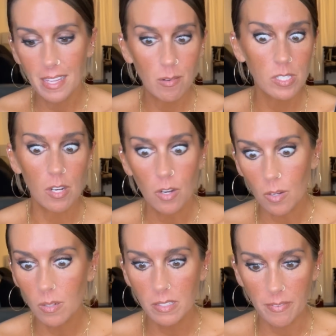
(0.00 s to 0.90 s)
That was a
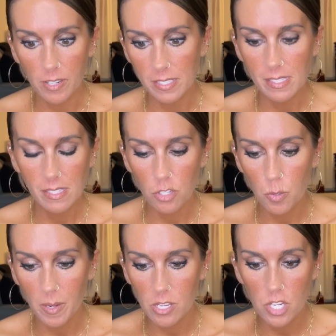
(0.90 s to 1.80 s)
whole different
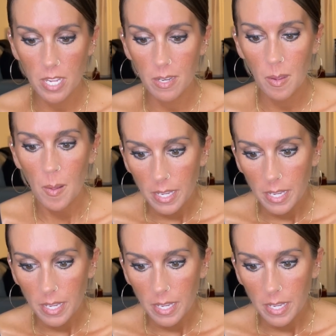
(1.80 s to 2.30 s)
situation.